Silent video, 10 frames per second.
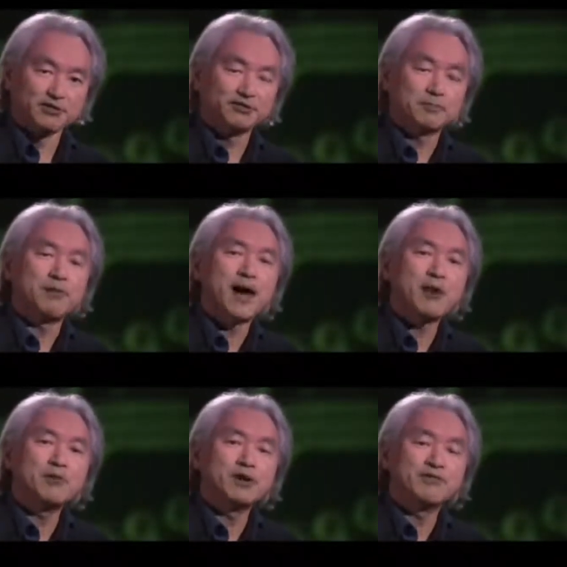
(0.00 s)
They use the
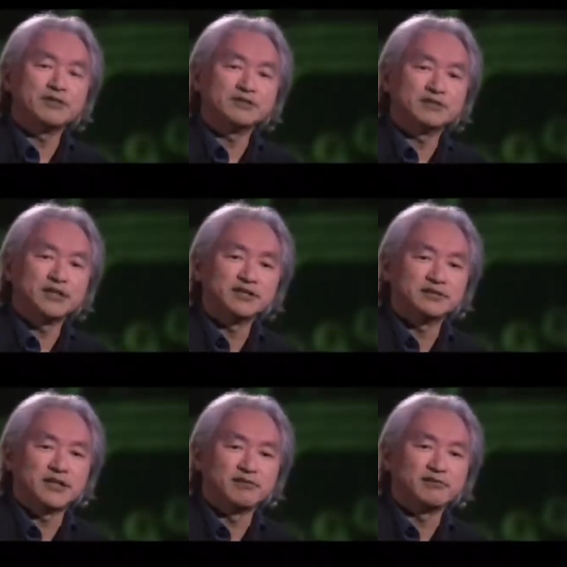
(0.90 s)
power of the sun
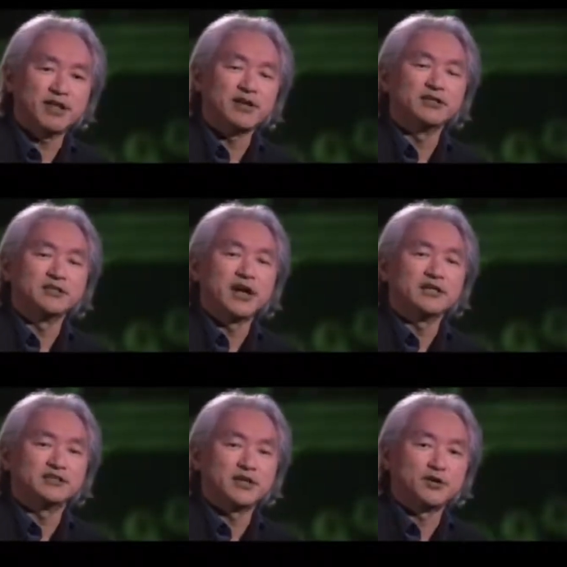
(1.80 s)
itself to
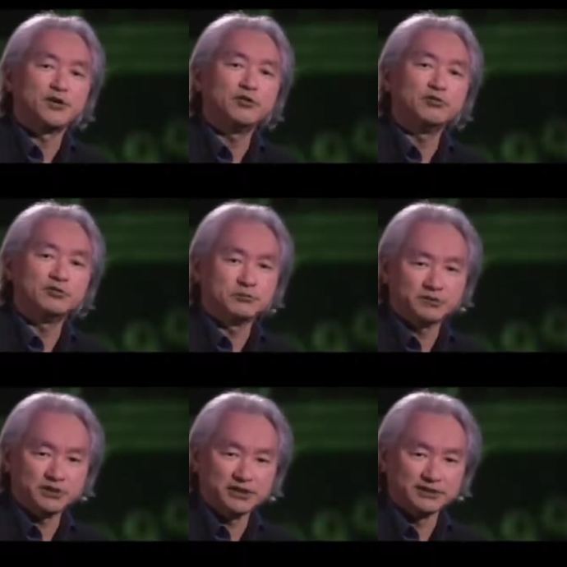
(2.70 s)
energize their huge
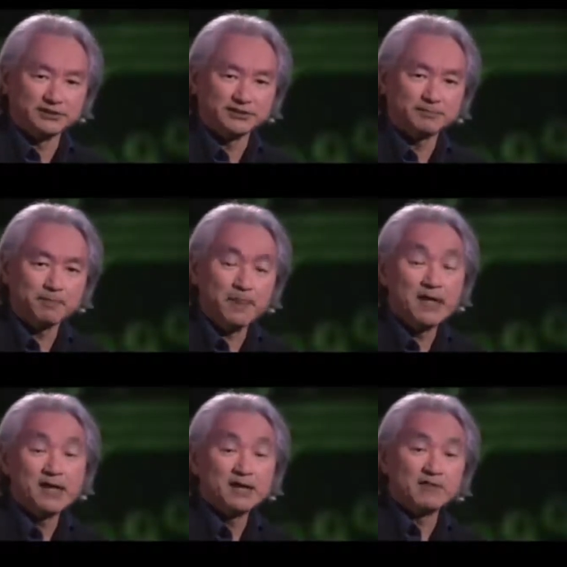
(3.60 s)
machines.
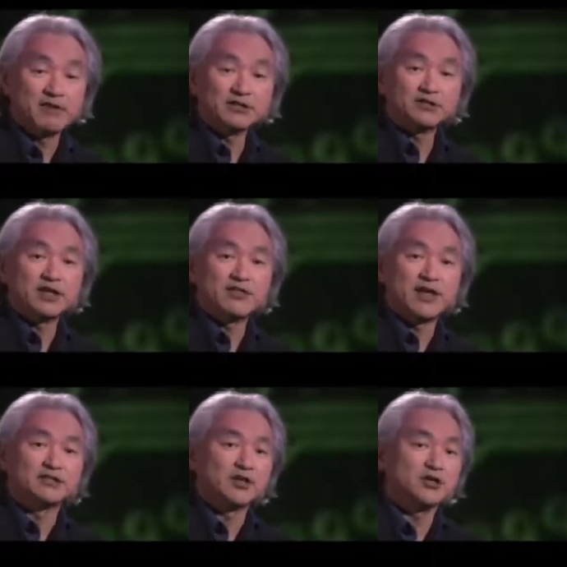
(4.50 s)
Eventually,
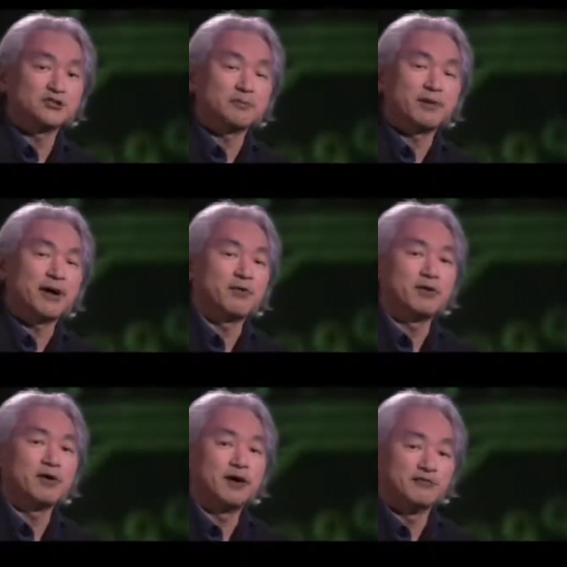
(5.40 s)
they exhaust the
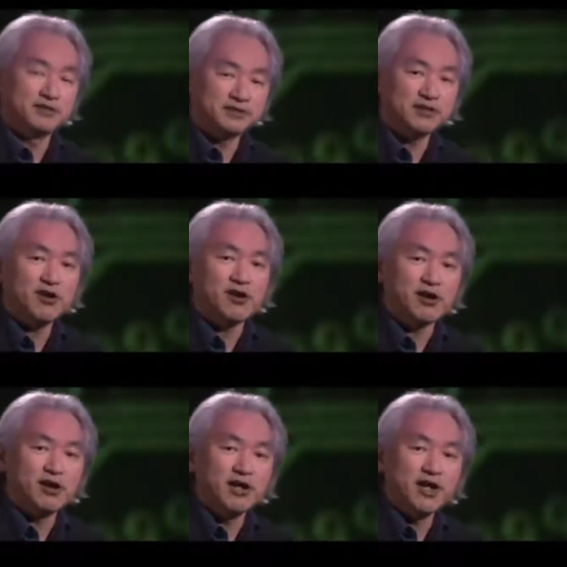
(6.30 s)
power of a
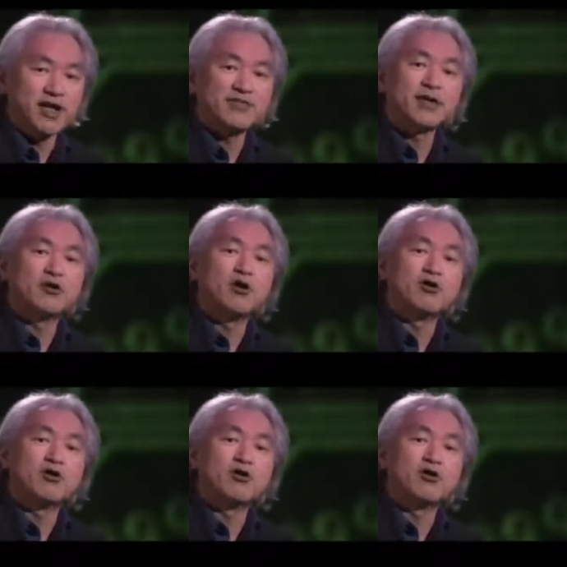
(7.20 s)
star and they